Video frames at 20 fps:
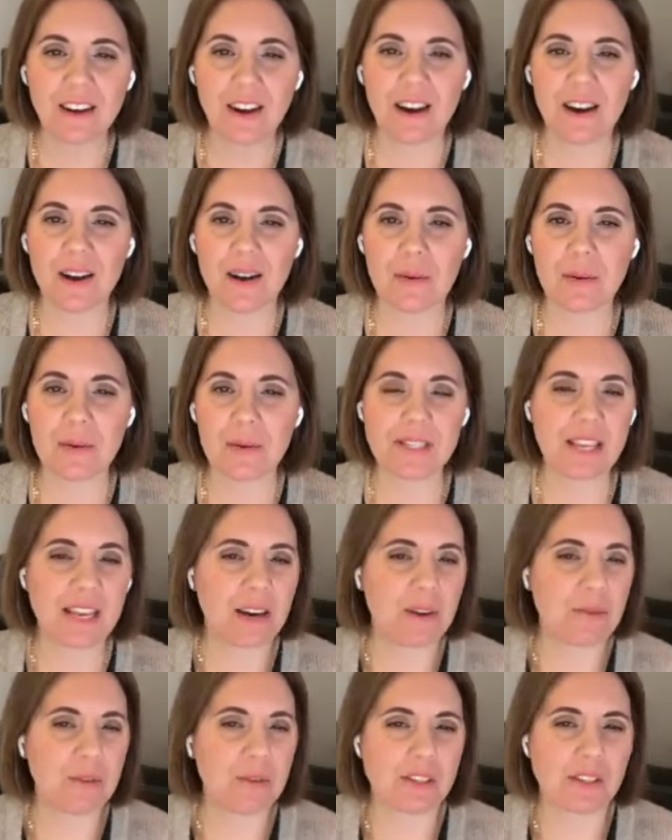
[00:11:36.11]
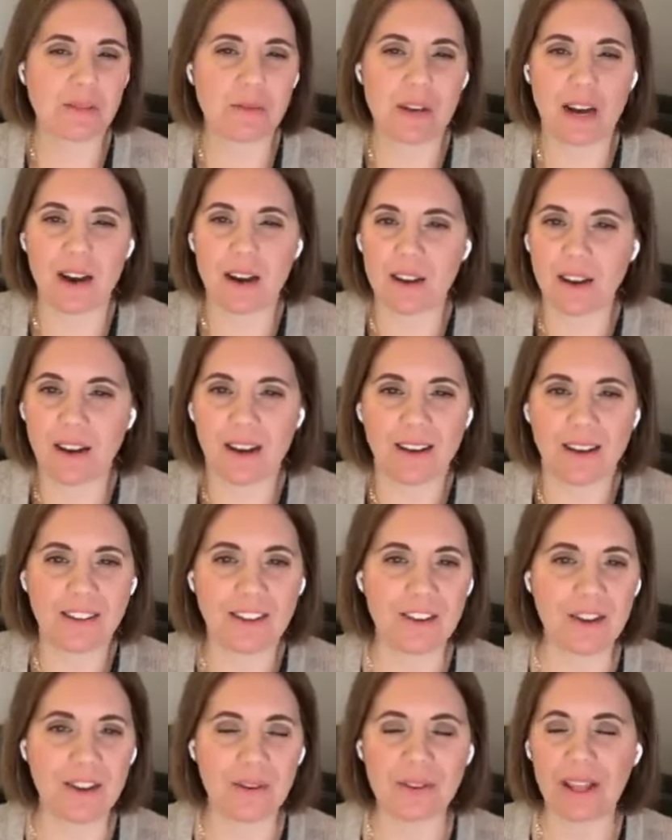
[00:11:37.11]
I always say, I was so gaga,
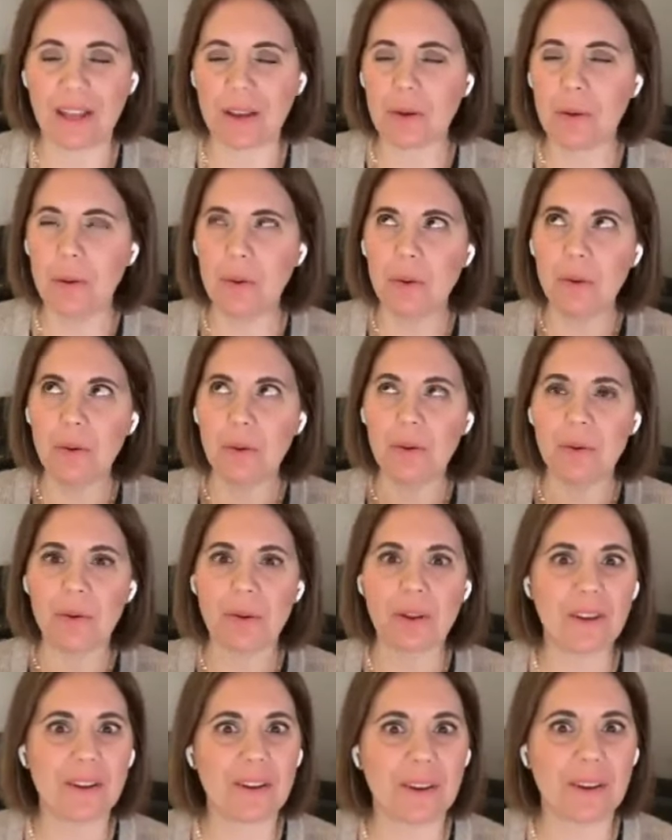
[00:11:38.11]
like, whoo,